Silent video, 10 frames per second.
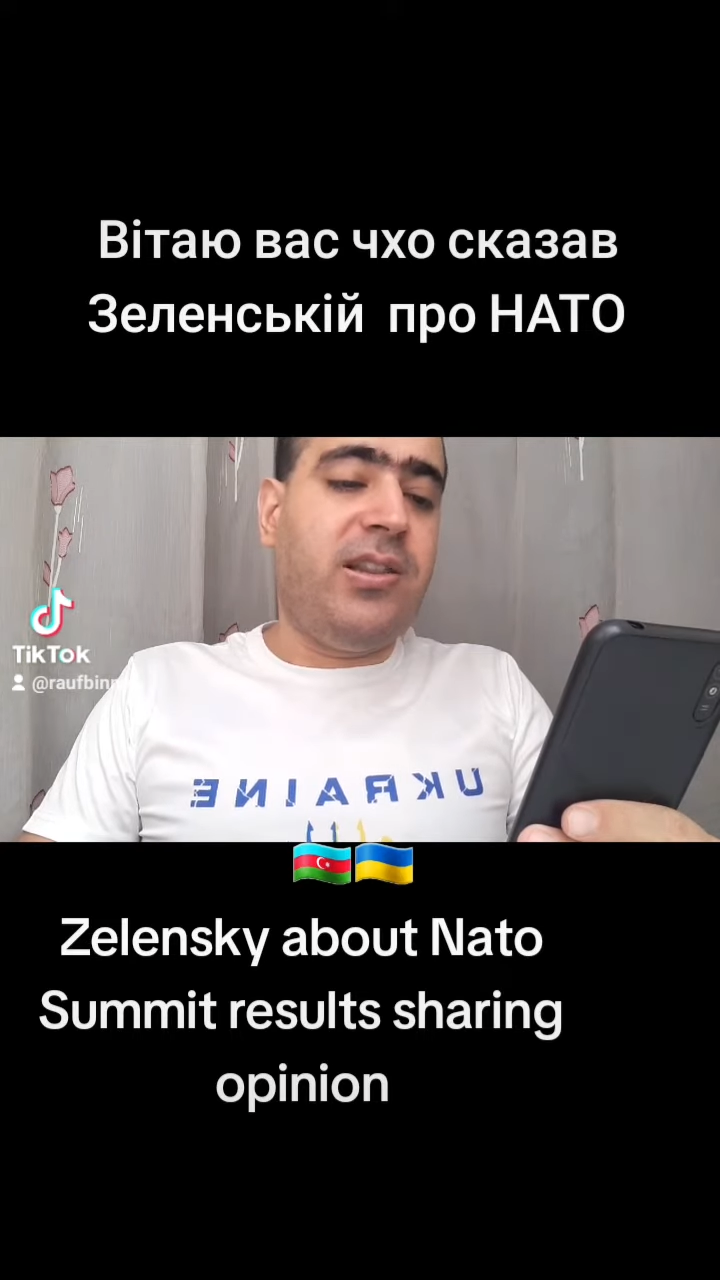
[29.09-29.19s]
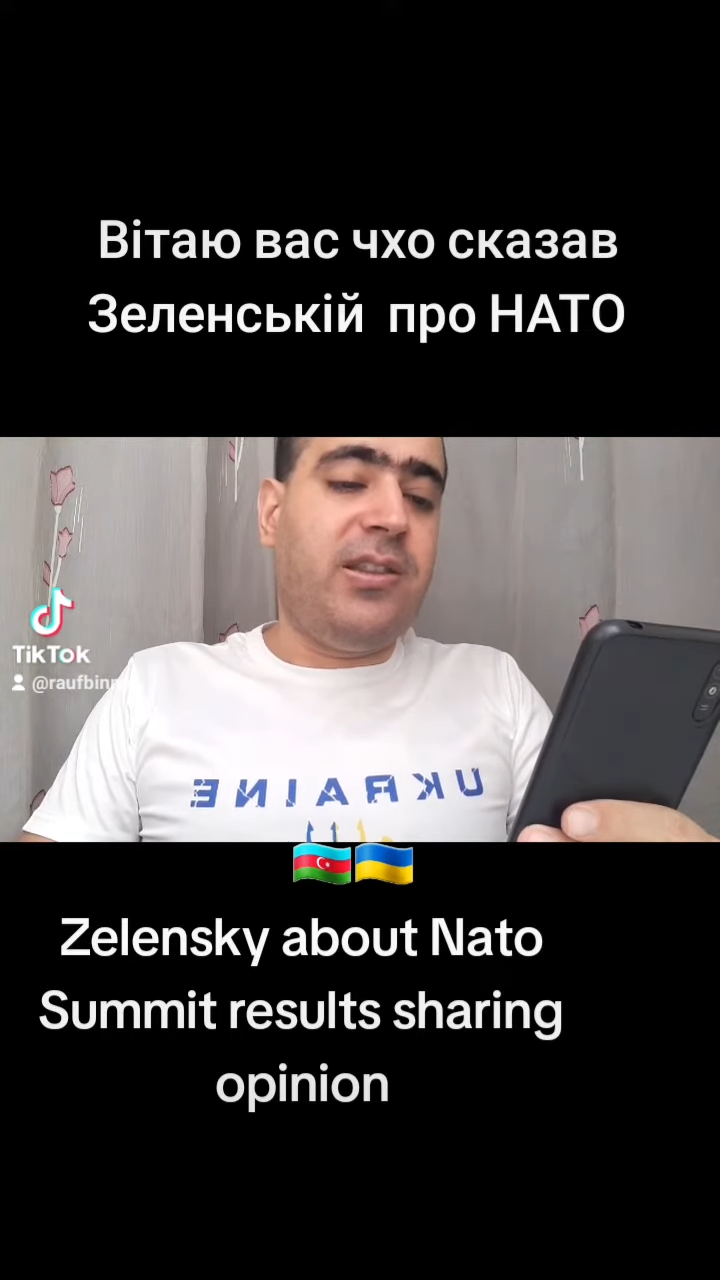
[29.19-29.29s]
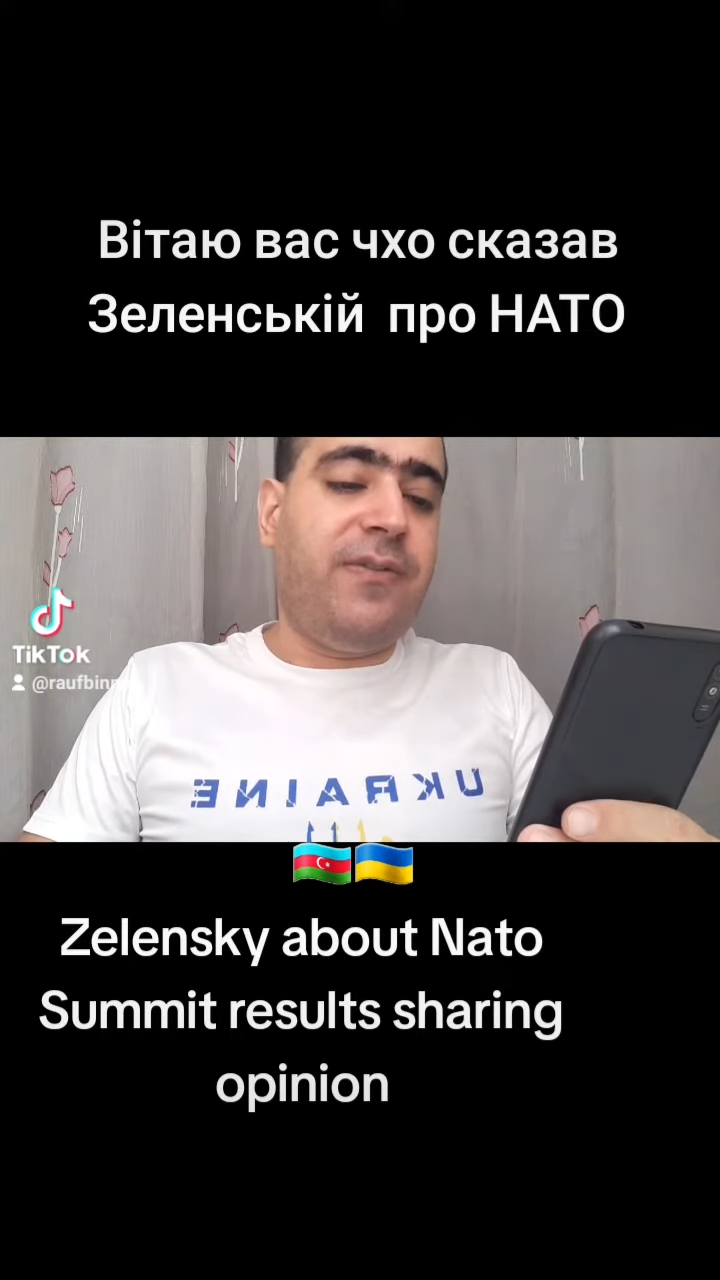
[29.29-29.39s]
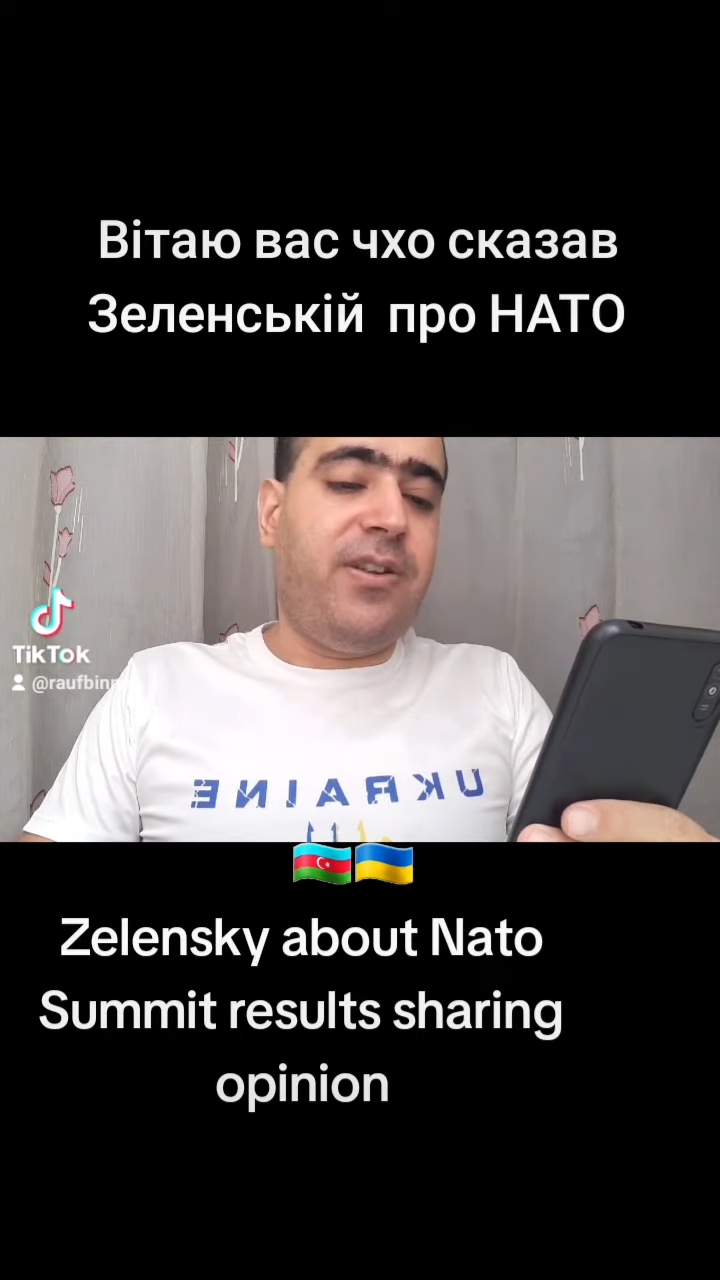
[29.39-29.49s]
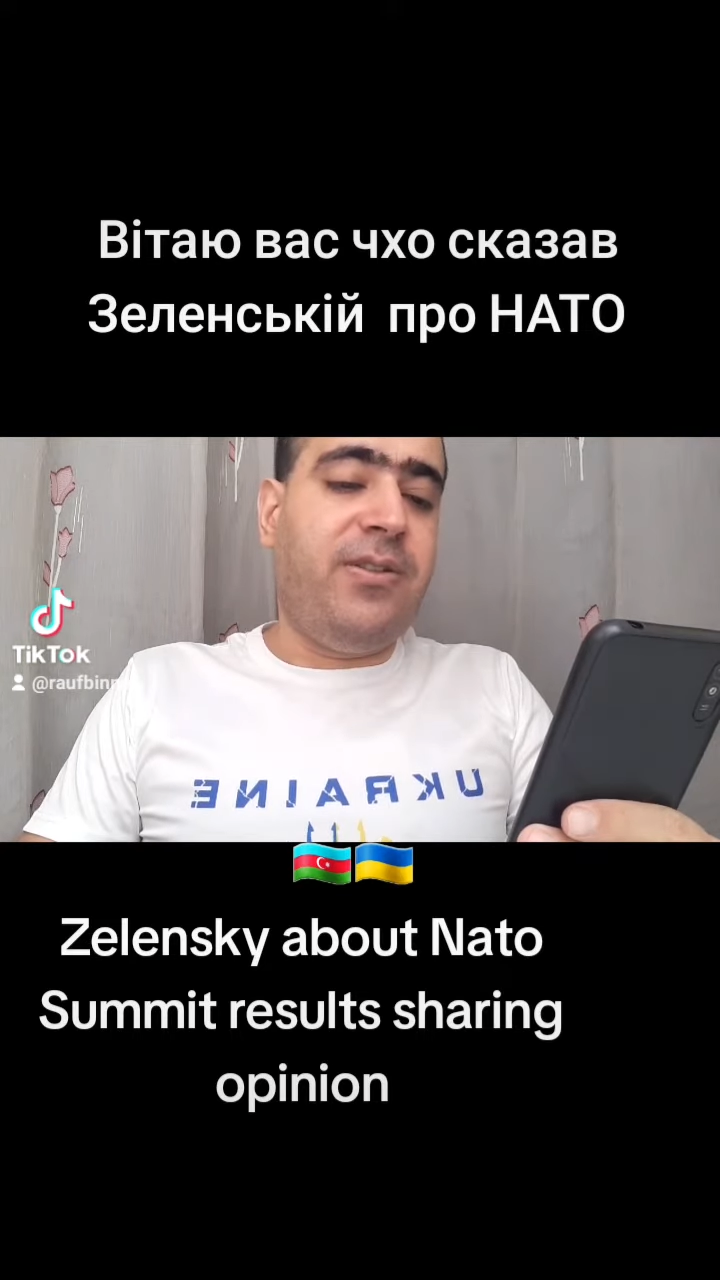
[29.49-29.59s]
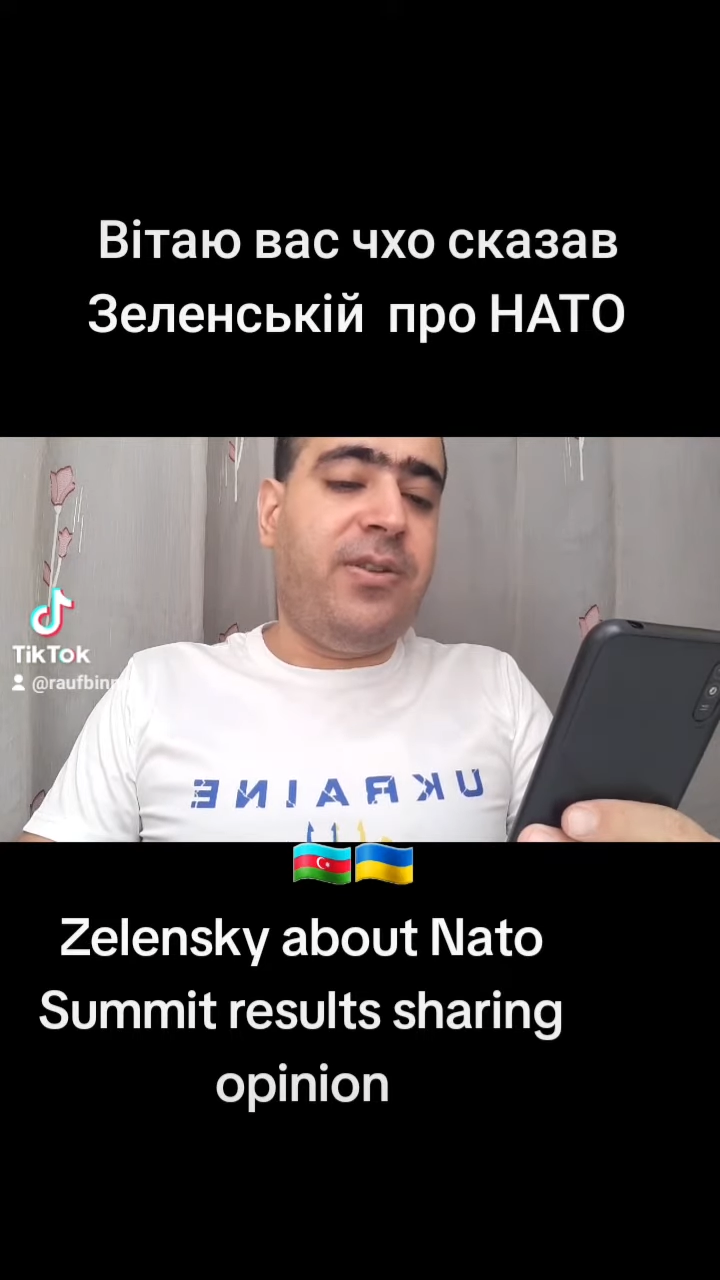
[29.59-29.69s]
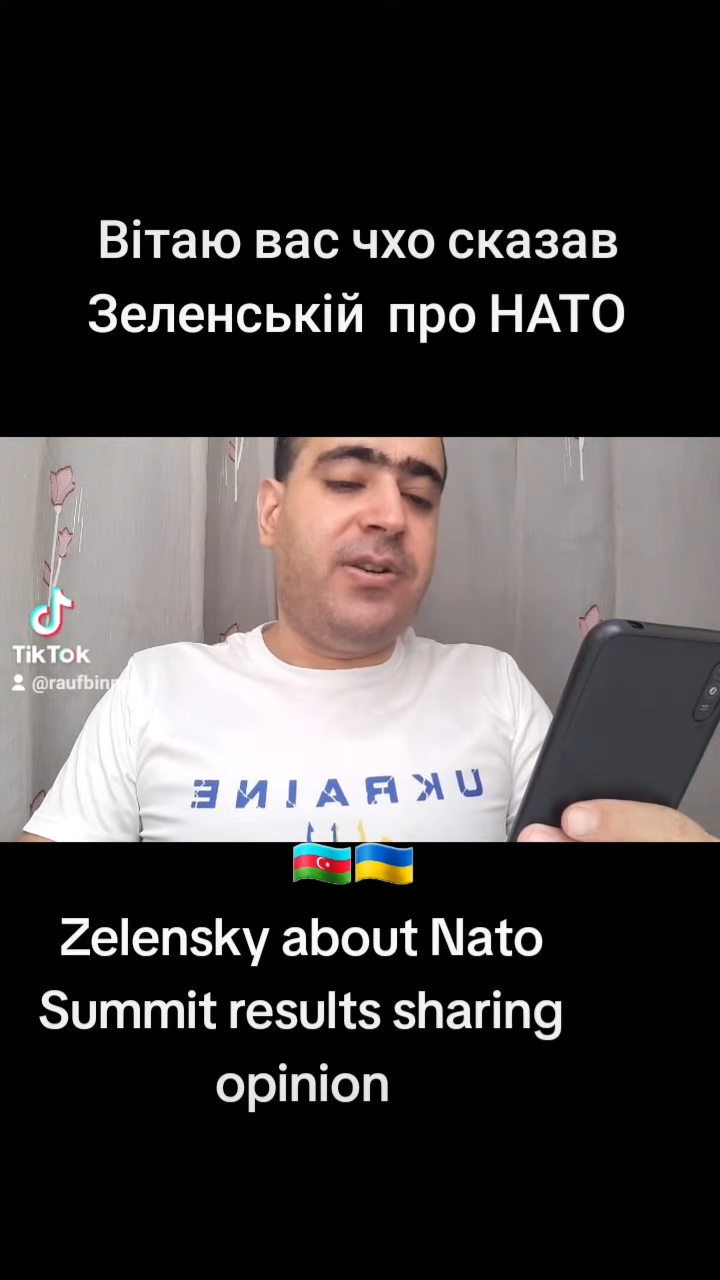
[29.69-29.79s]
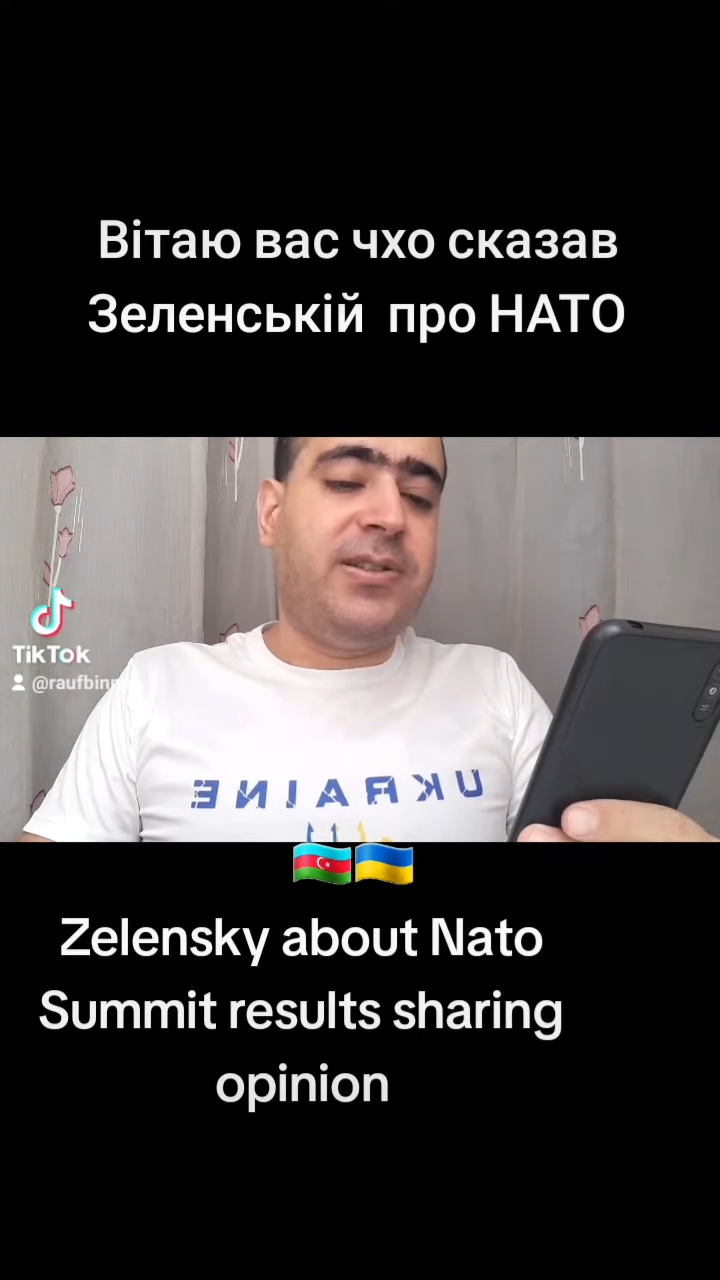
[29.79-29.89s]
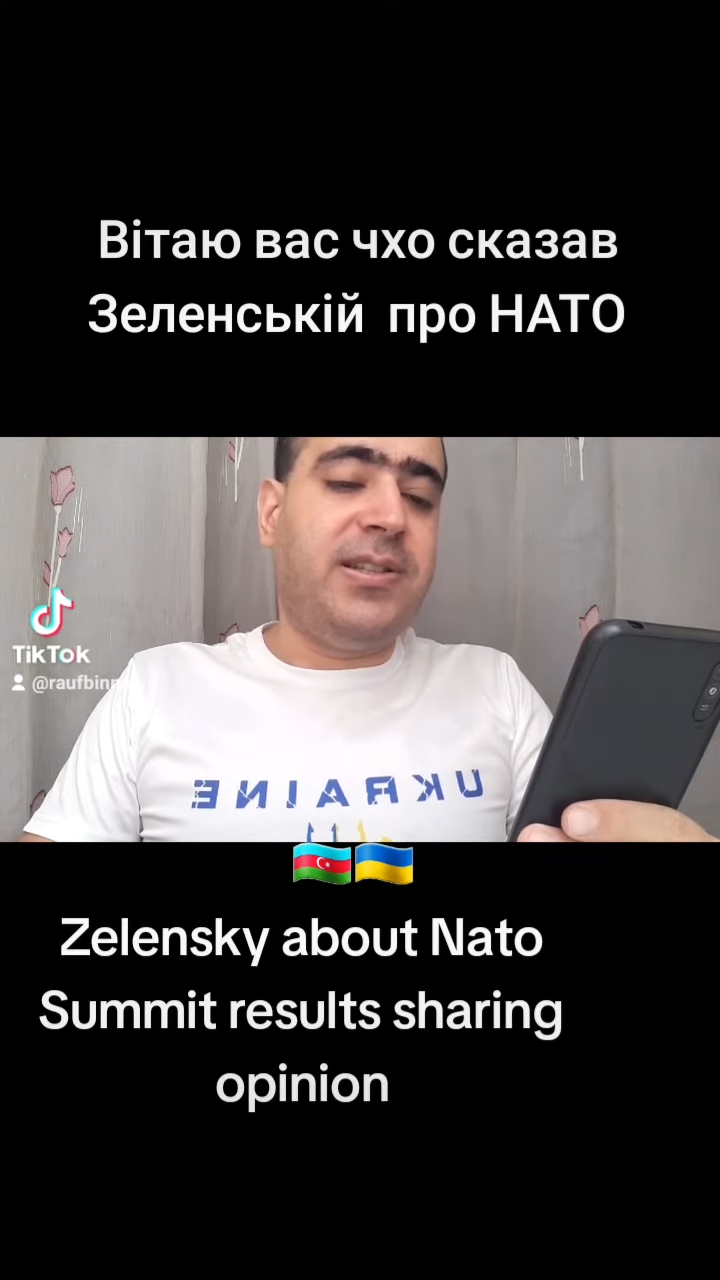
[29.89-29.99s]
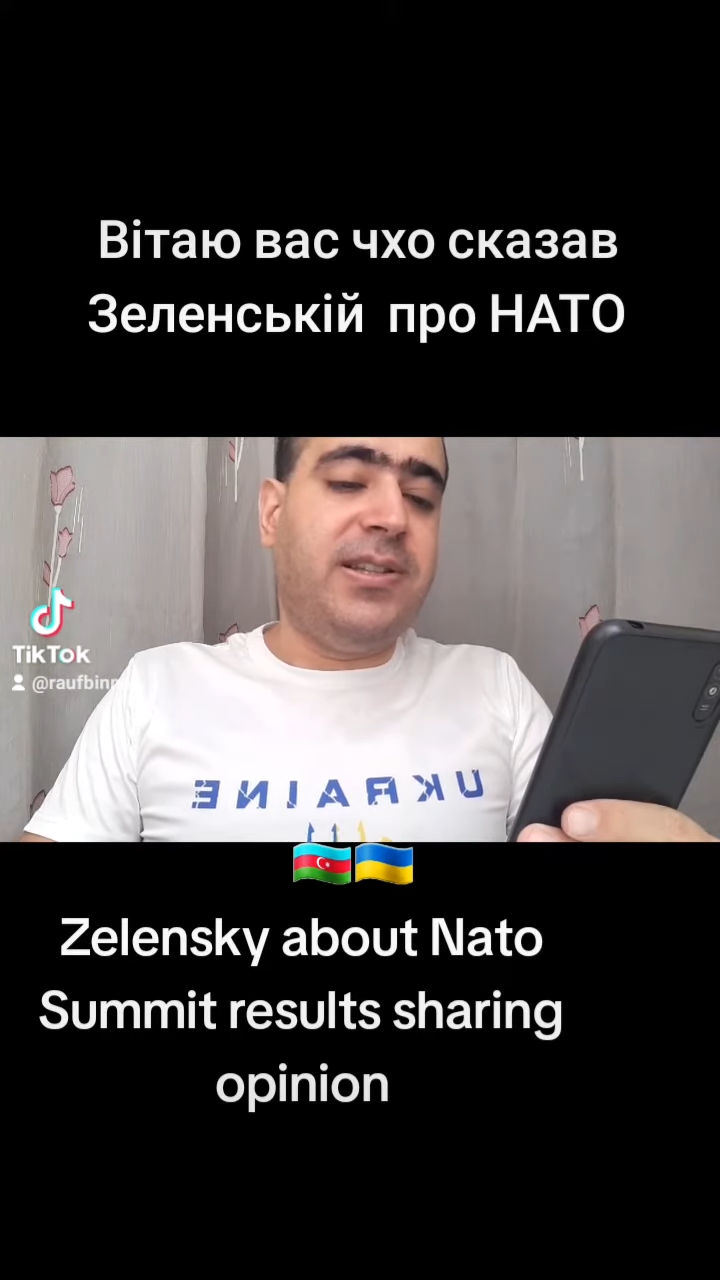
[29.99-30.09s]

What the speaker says: defenders